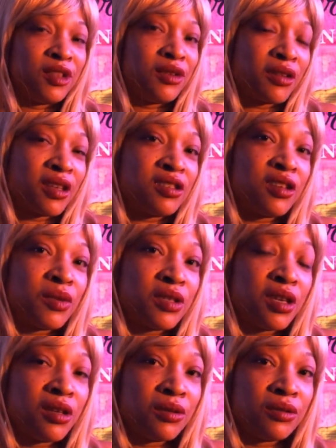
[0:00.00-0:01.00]
You thought that shit was
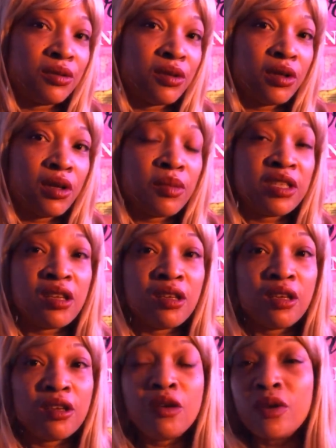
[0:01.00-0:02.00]
cute. But
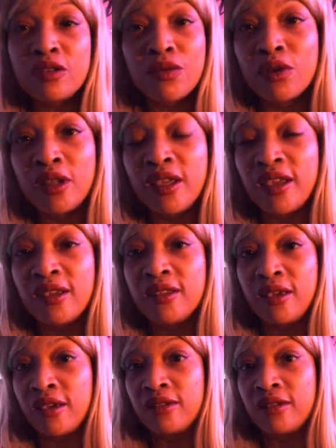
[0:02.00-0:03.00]
see, you wasn't really
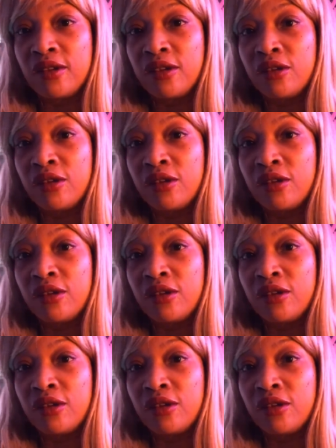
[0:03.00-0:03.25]
in yet.